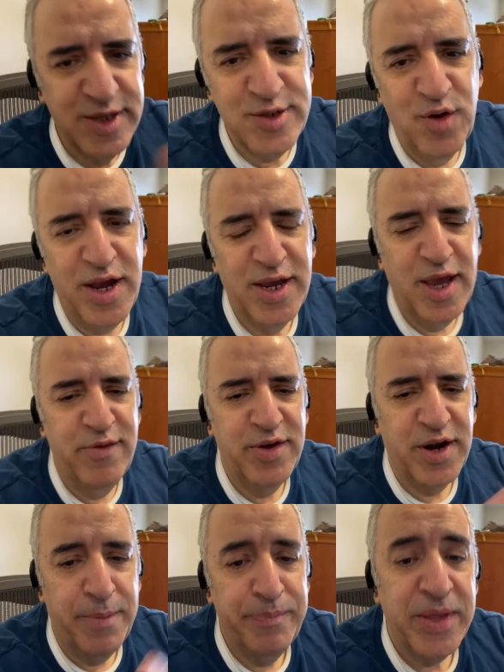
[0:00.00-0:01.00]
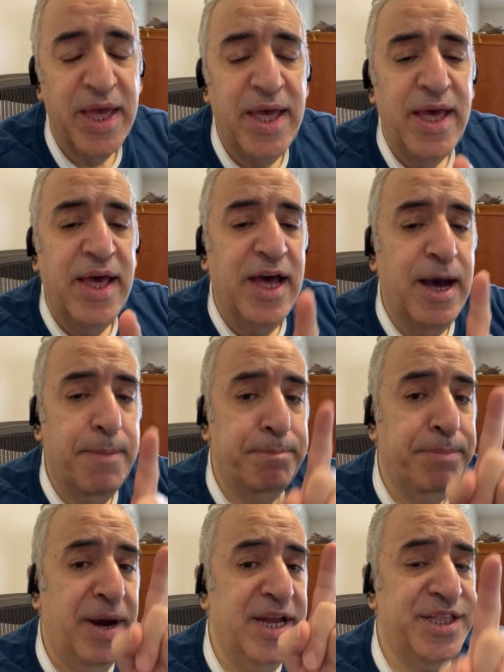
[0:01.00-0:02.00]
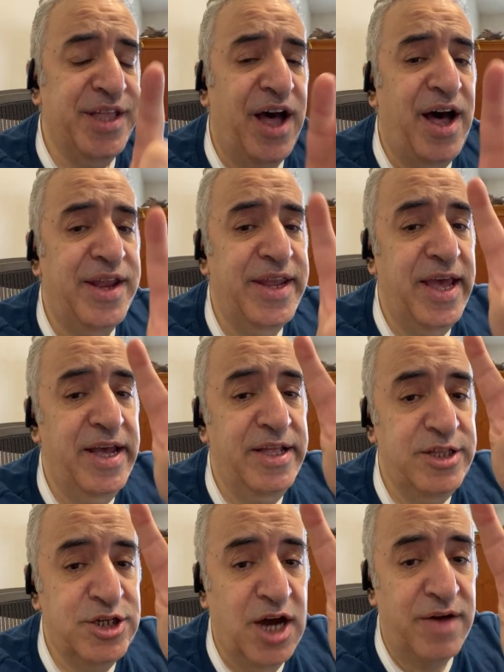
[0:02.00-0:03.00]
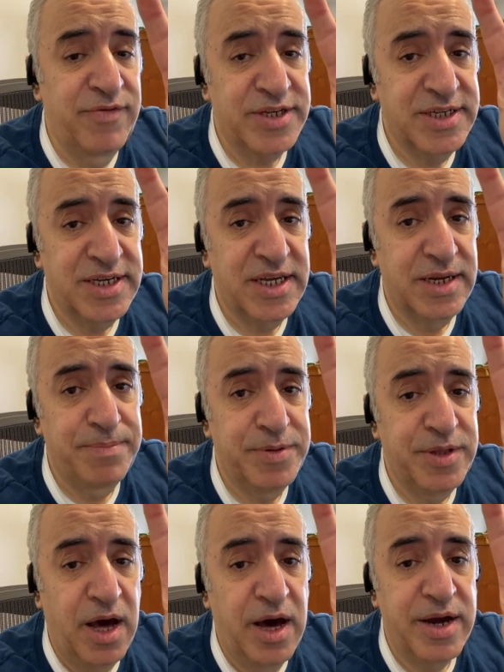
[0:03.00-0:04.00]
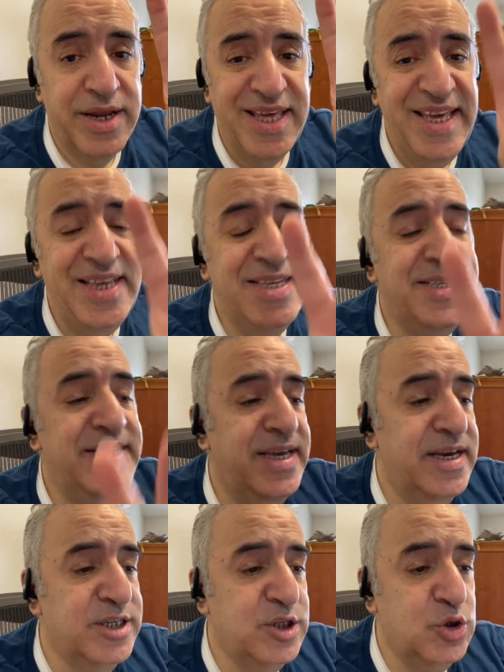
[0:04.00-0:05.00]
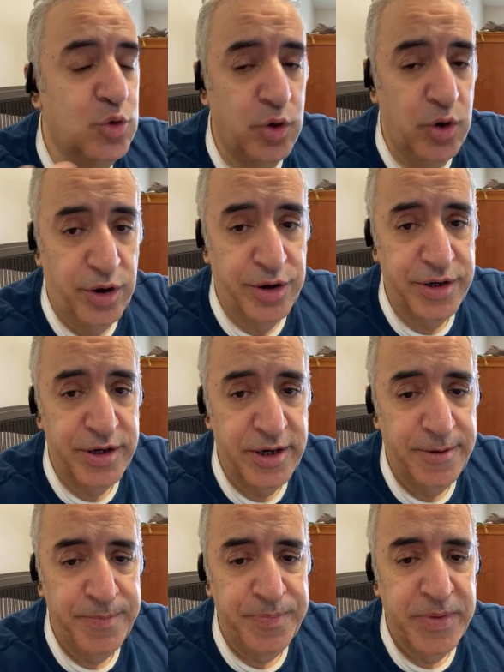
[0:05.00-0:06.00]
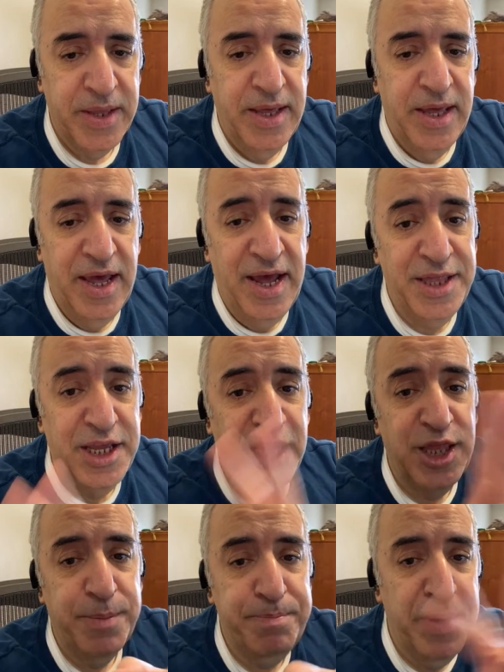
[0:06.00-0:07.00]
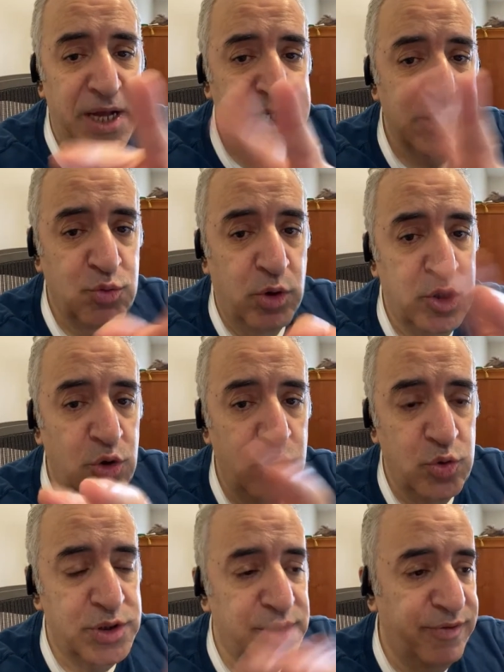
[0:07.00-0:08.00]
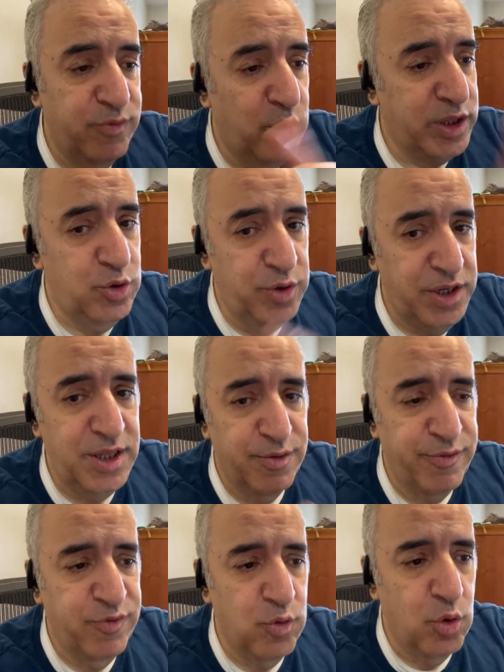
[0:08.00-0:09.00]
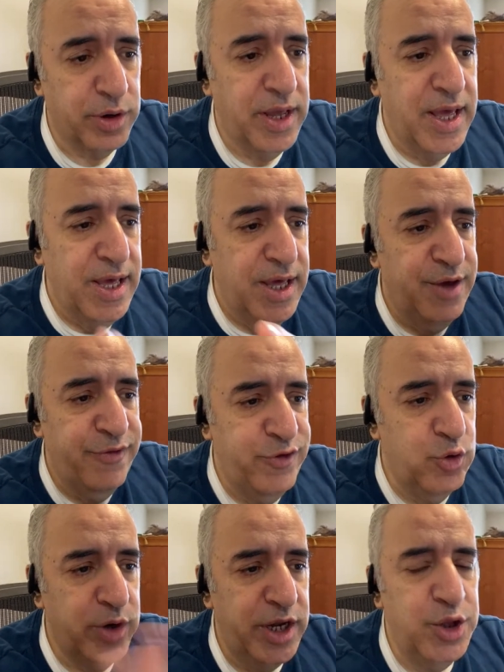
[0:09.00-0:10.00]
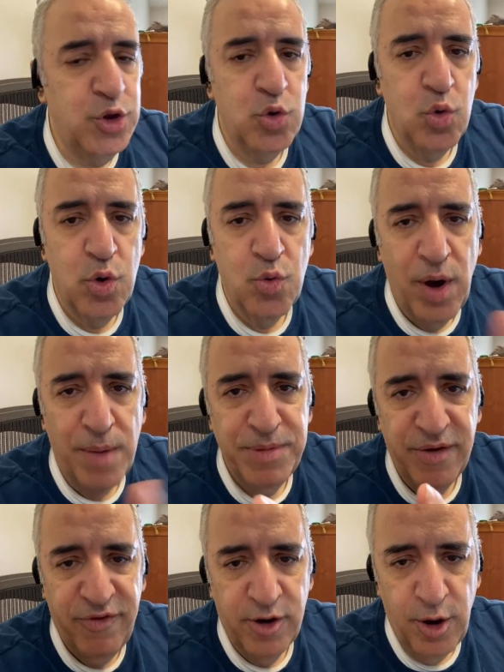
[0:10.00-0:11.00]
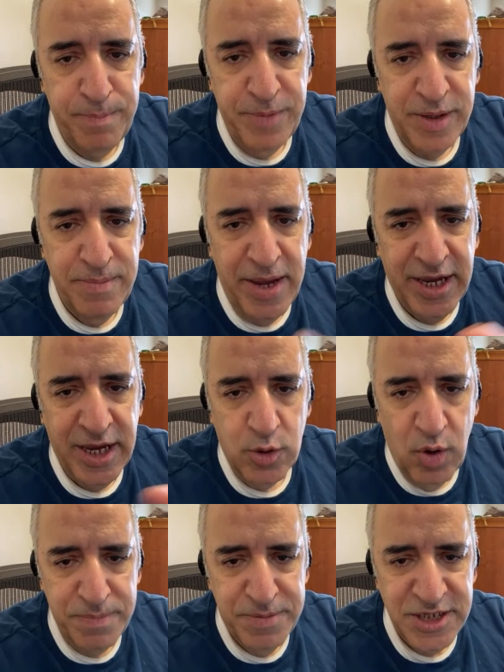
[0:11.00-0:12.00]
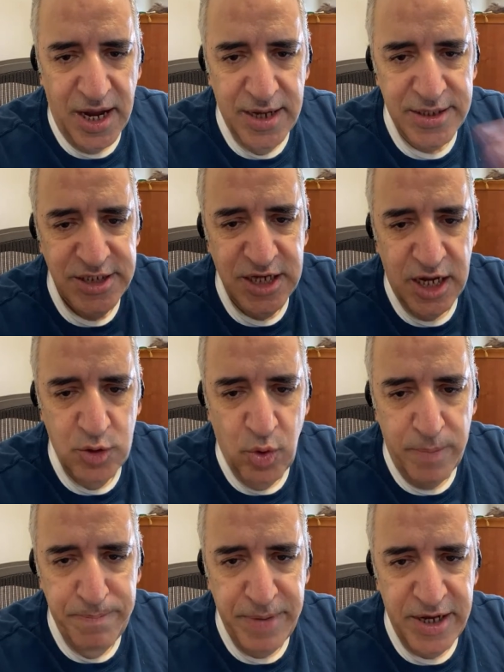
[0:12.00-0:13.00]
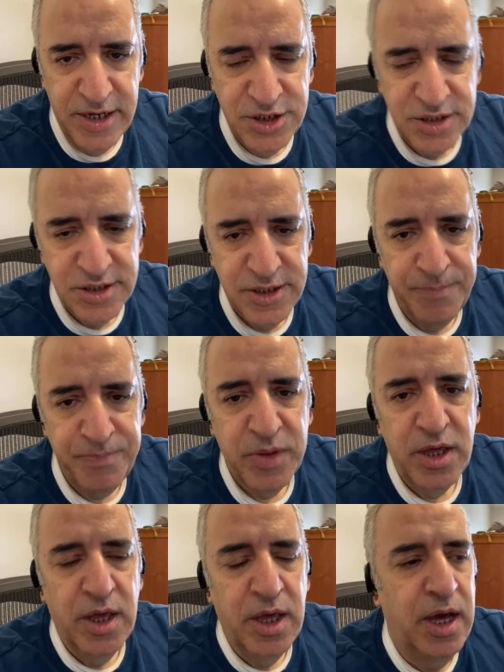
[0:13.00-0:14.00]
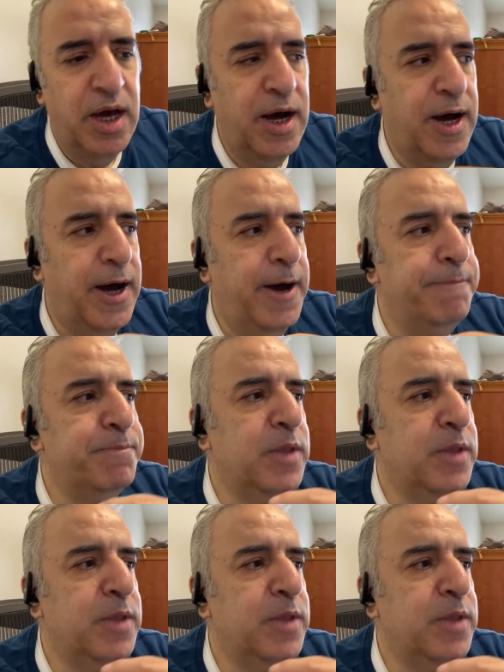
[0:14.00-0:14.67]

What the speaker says: so I gave it up. Python and JavaScript are easiest to learn, and it depends what you use them, what you need them for. If you're into web development, making websites and web pages, uh,